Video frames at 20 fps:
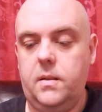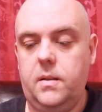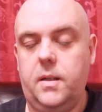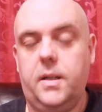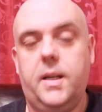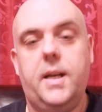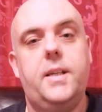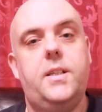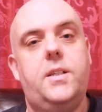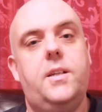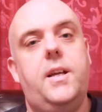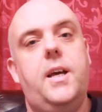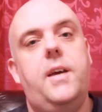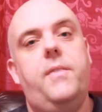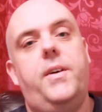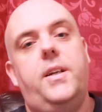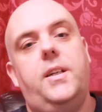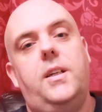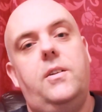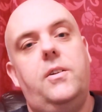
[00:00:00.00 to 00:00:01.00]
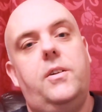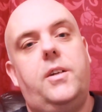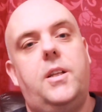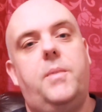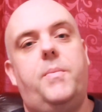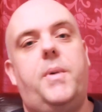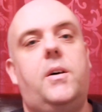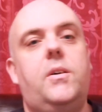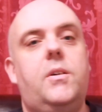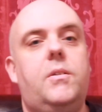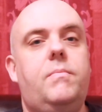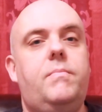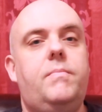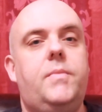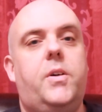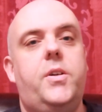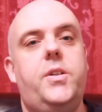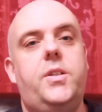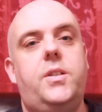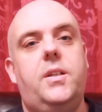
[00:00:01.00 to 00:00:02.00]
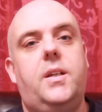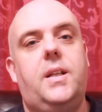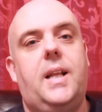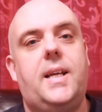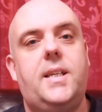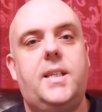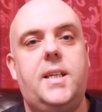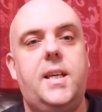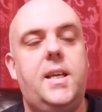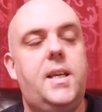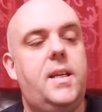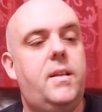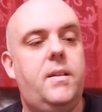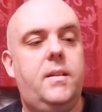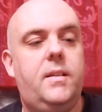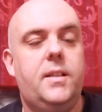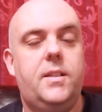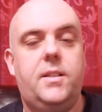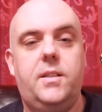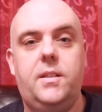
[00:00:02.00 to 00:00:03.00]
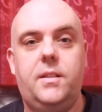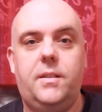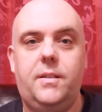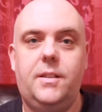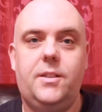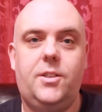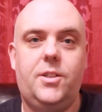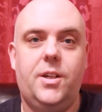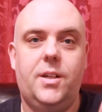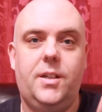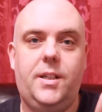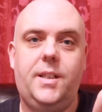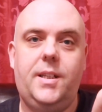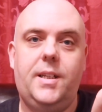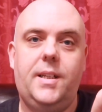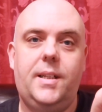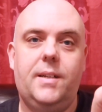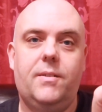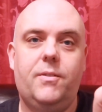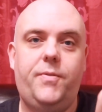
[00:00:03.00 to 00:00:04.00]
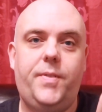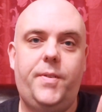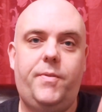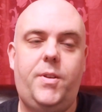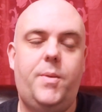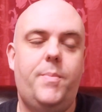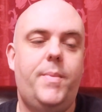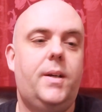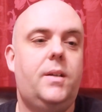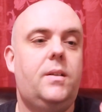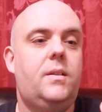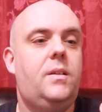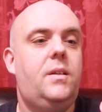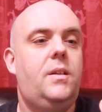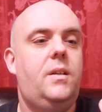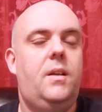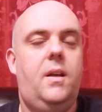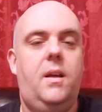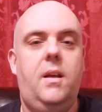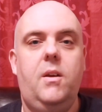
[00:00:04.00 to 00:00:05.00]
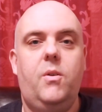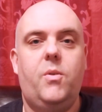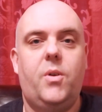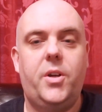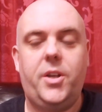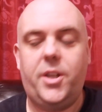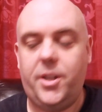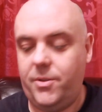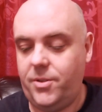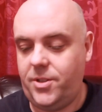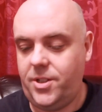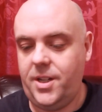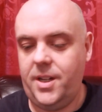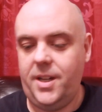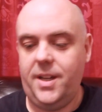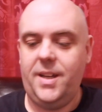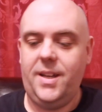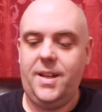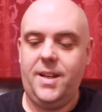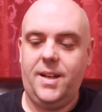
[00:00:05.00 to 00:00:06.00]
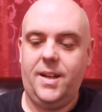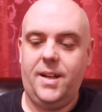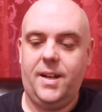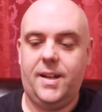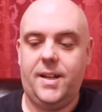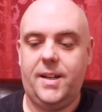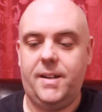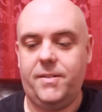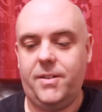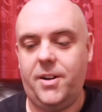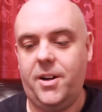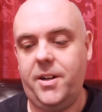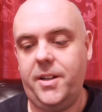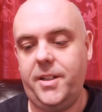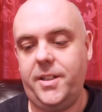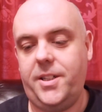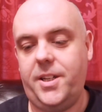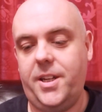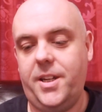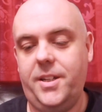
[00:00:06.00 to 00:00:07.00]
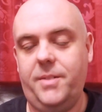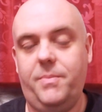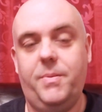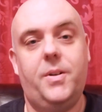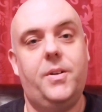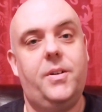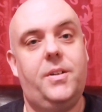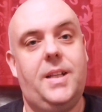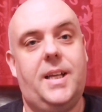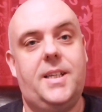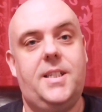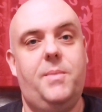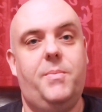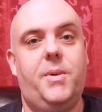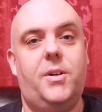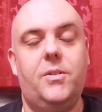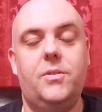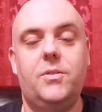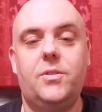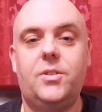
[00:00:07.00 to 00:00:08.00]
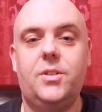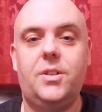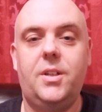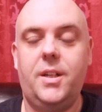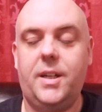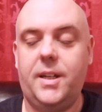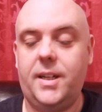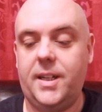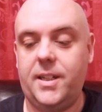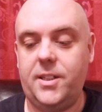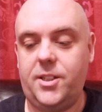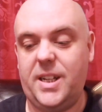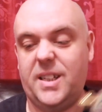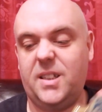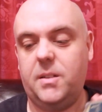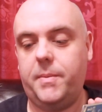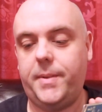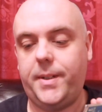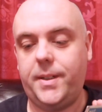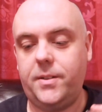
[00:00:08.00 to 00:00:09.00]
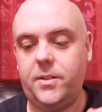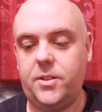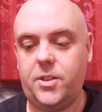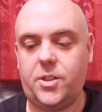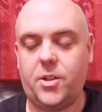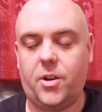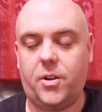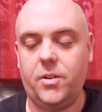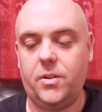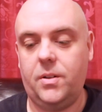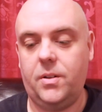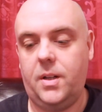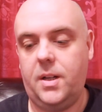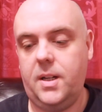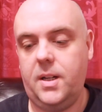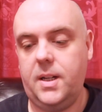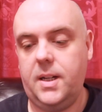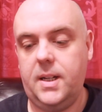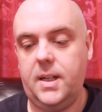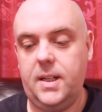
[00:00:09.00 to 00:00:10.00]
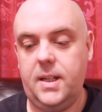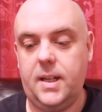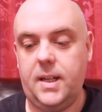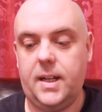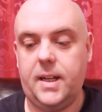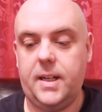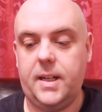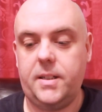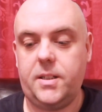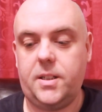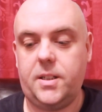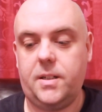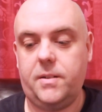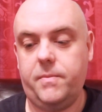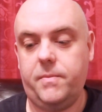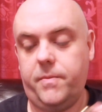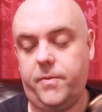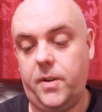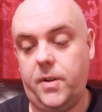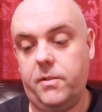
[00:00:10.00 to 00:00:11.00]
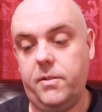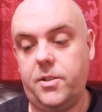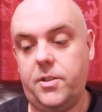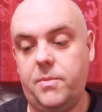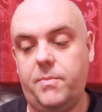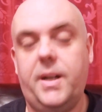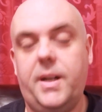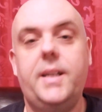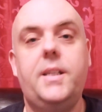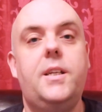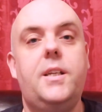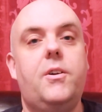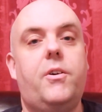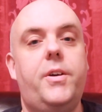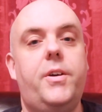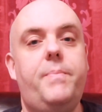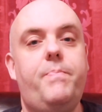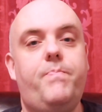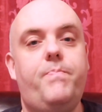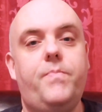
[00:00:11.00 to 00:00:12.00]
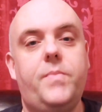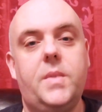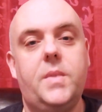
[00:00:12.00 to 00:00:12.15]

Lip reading: Okay, so now you've had a look at the bottle. Nice, classy. This certainly the little 50ml, quite cute. Right, but classy bottles, gentleman style. So Floris No. 89